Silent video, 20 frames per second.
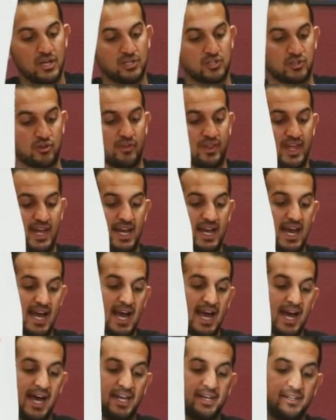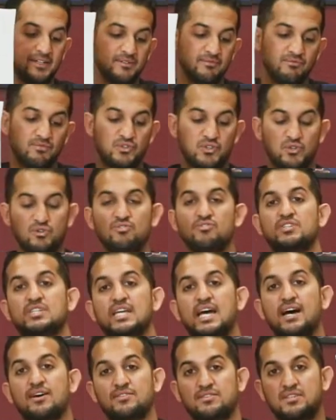So then I had two
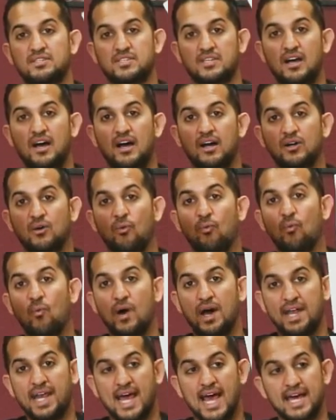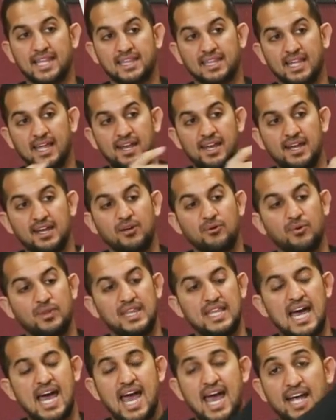styles of sock, one athletic with
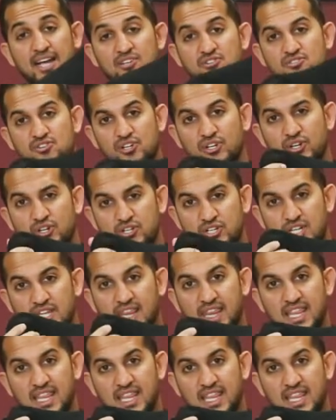that extra cushion